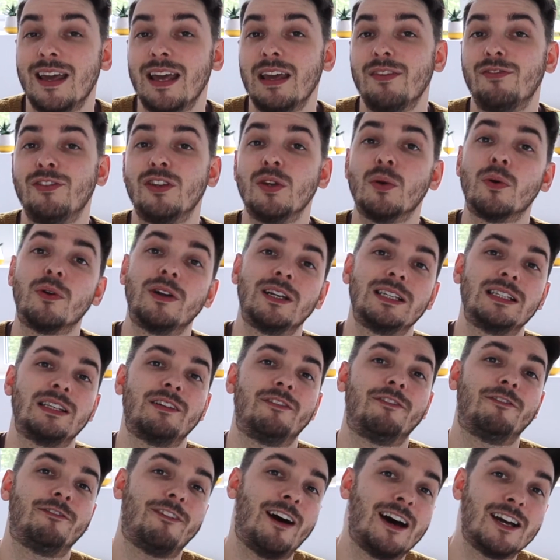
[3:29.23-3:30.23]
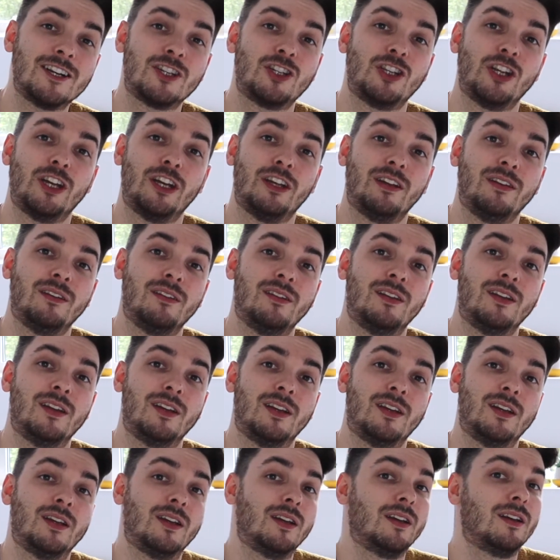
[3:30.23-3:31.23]
if you were into fashion.
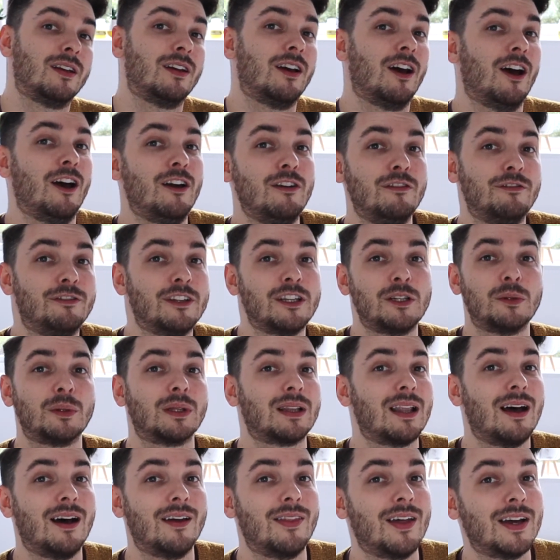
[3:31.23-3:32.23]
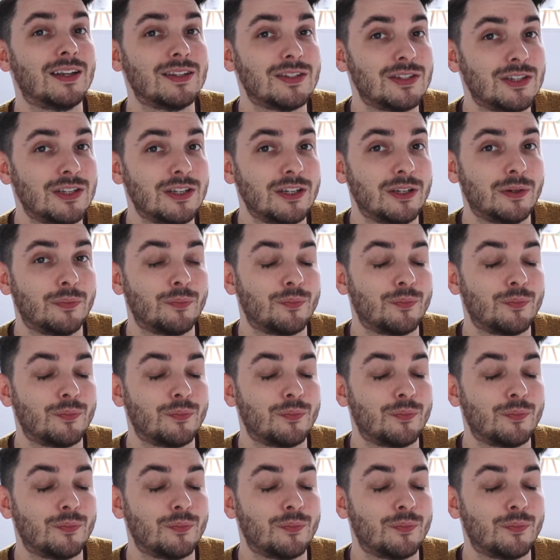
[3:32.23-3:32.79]
Hopefully you would like that too.